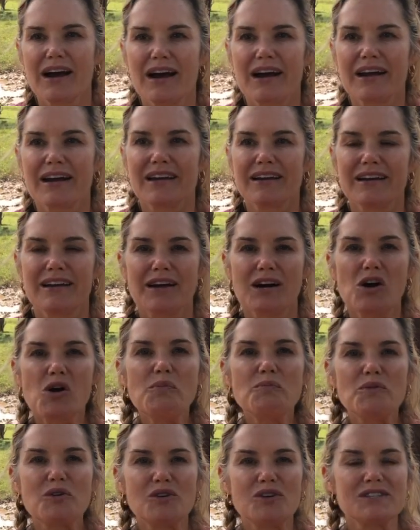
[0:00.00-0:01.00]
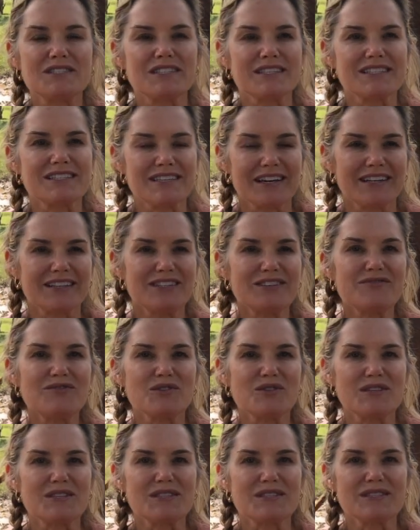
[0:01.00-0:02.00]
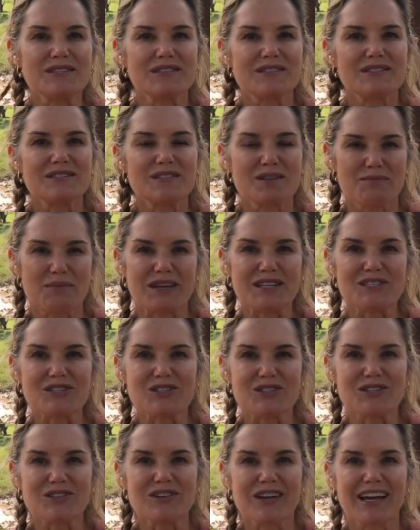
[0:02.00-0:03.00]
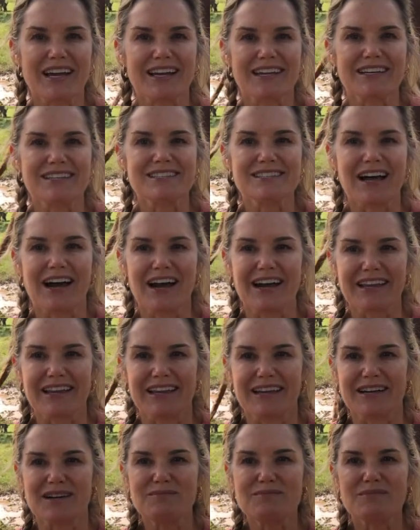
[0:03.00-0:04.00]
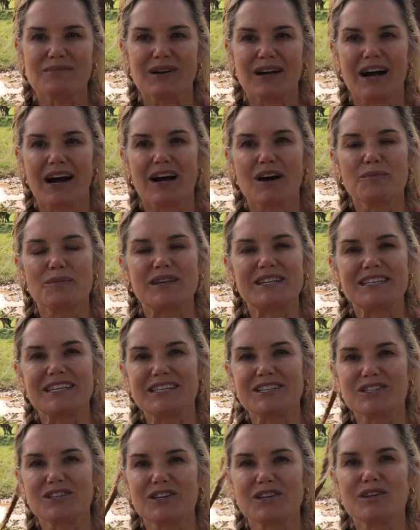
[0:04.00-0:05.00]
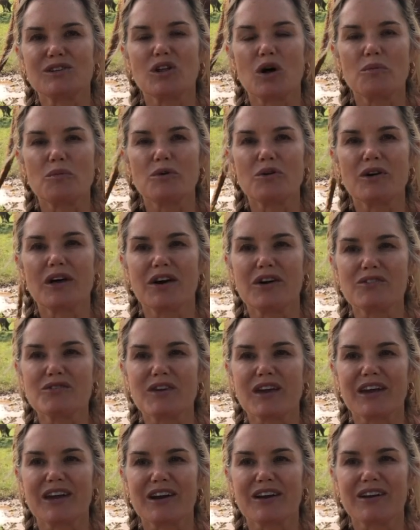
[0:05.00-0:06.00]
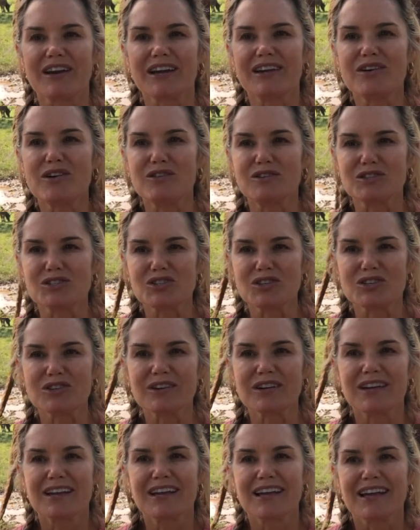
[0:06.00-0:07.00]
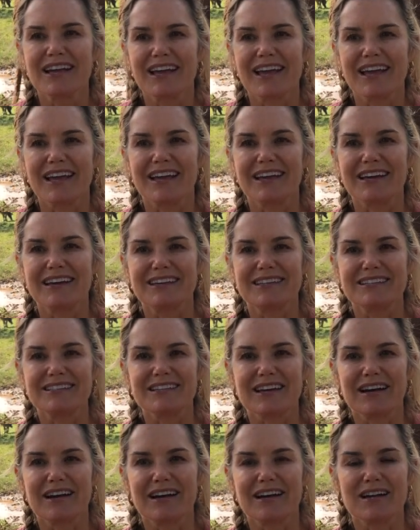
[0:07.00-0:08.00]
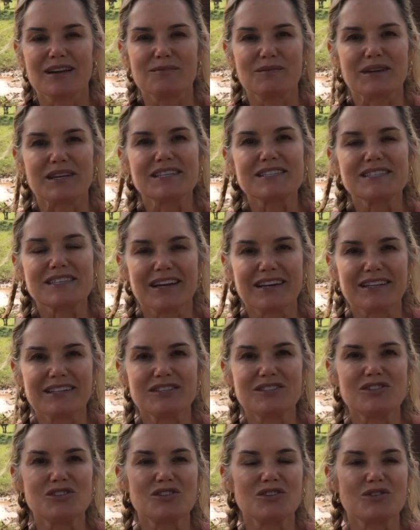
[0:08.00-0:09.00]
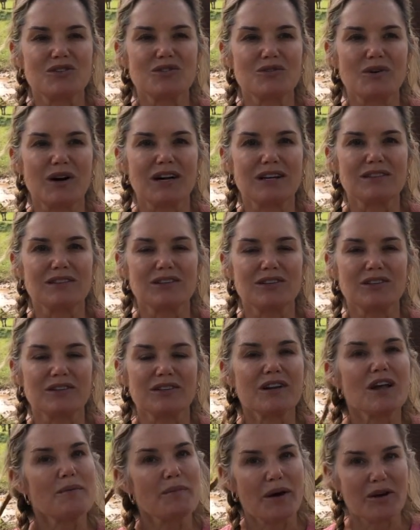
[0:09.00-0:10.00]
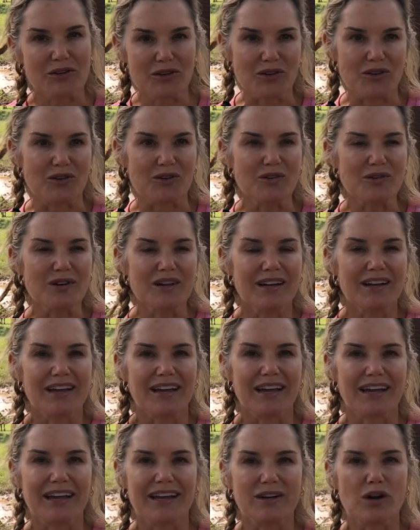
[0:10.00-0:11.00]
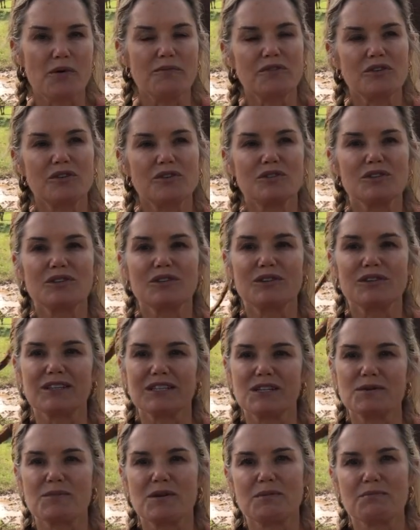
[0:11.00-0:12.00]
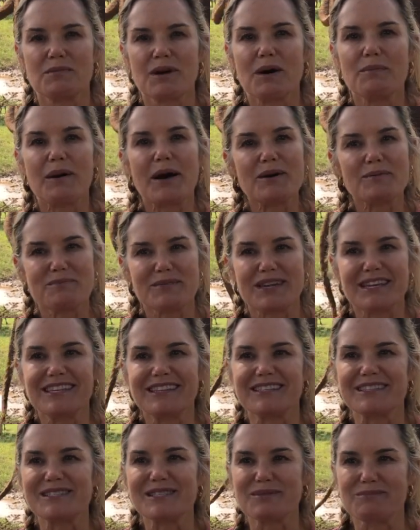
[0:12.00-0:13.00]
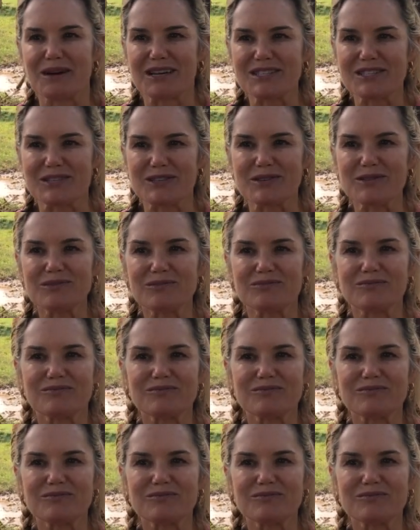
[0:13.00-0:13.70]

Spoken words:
I hope you're as excited for this semester as I am. I'll be teaching global healthcare and culture, and I'm excited to learn about you, and hopefully you will learn a little bit about me this semester.